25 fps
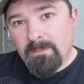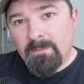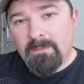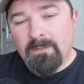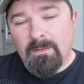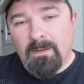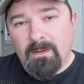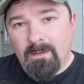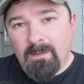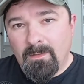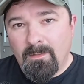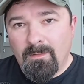
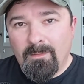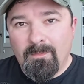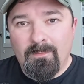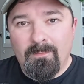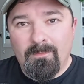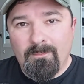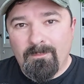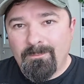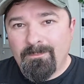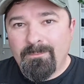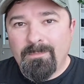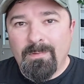uh,
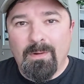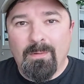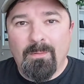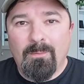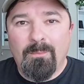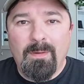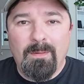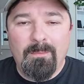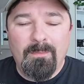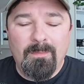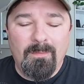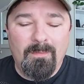you know,
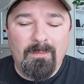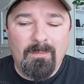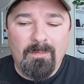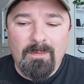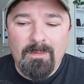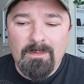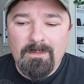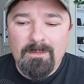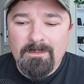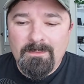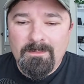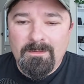people
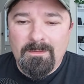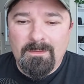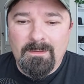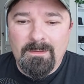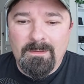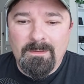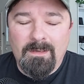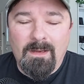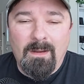uh,